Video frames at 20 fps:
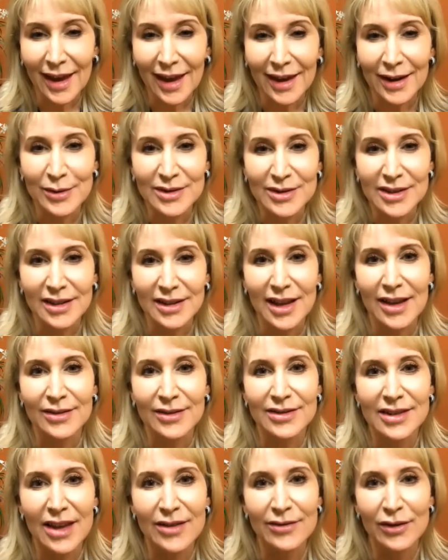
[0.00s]
and it was a
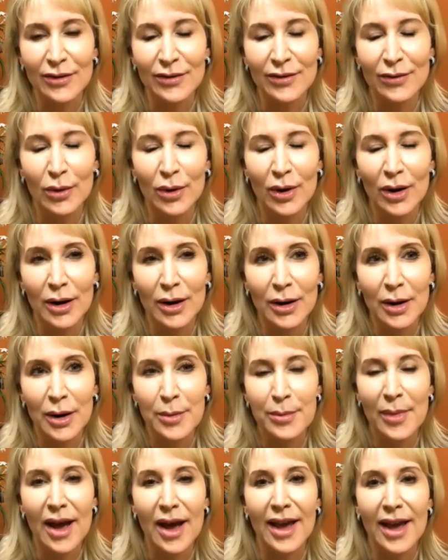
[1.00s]
lifesaver for
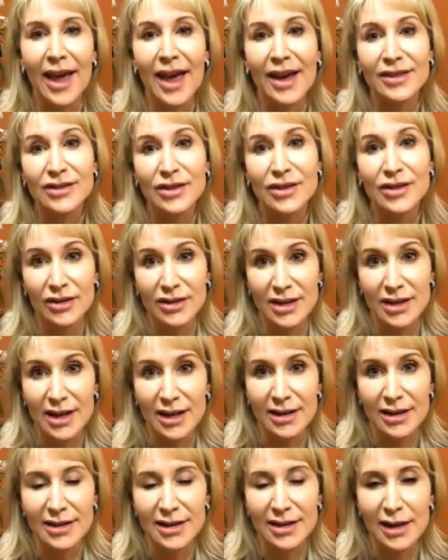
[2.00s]
my
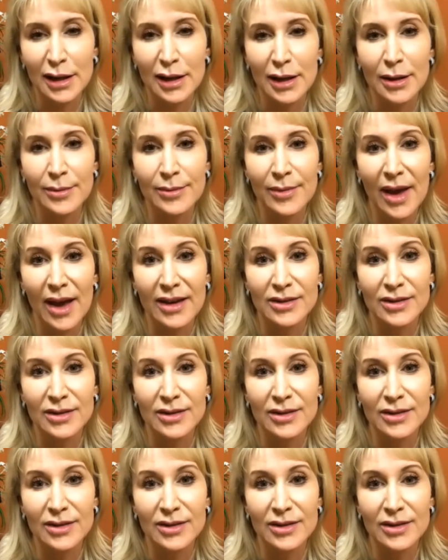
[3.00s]
SRT team,